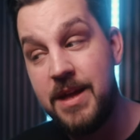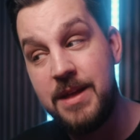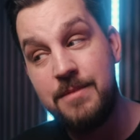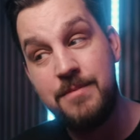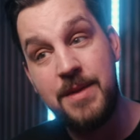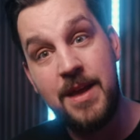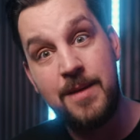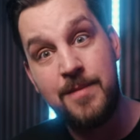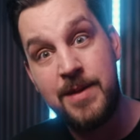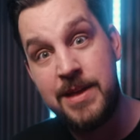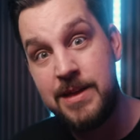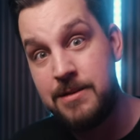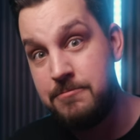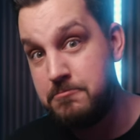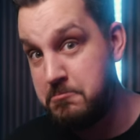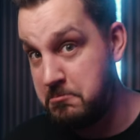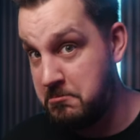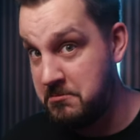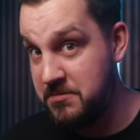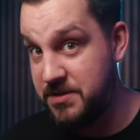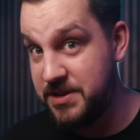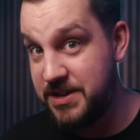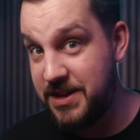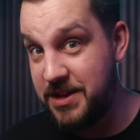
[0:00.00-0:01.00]
and maybe
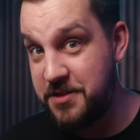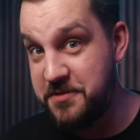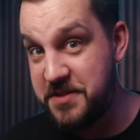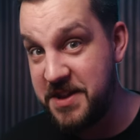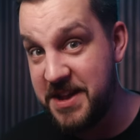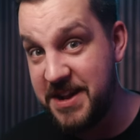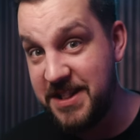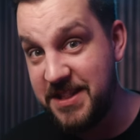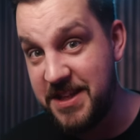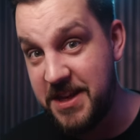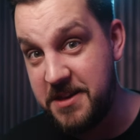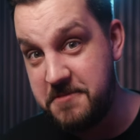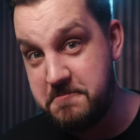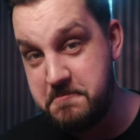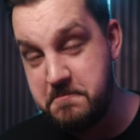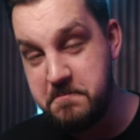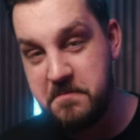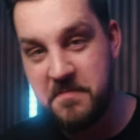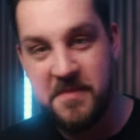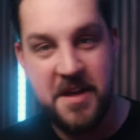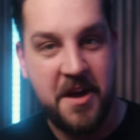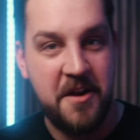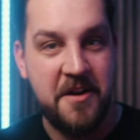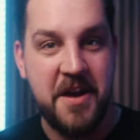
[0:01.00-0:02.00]
see you in Italy.
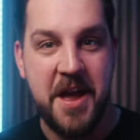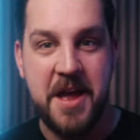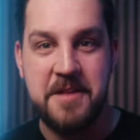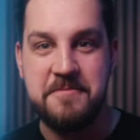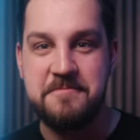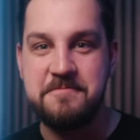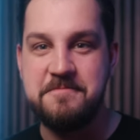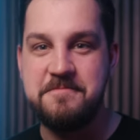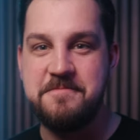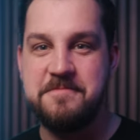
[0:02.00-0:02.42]
All right.